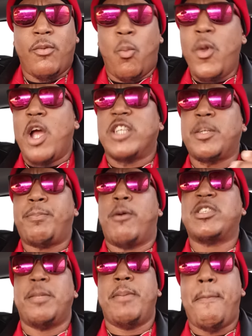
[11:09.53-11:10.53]
We are
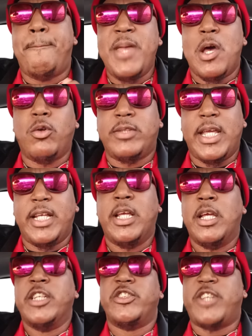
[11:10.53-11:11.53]
supposed to be
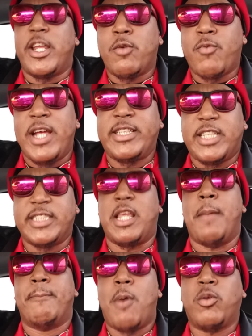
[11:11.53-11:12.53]
building generations
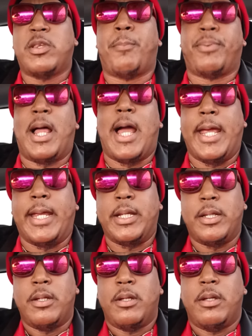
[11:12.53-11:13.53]
and multiplying,